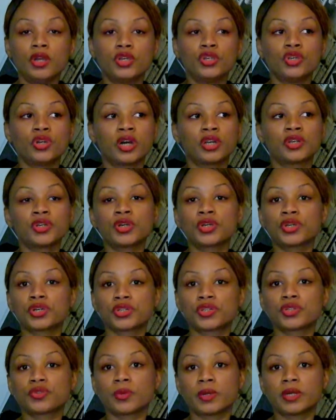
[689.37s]
You are no
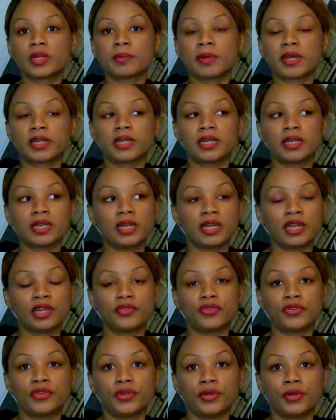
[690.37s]
good to anybody
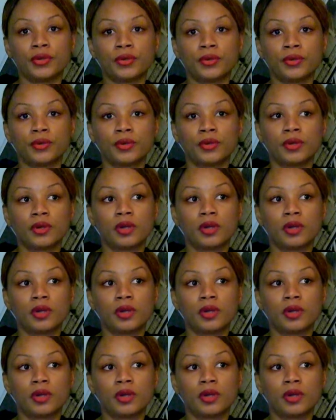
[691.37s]
if you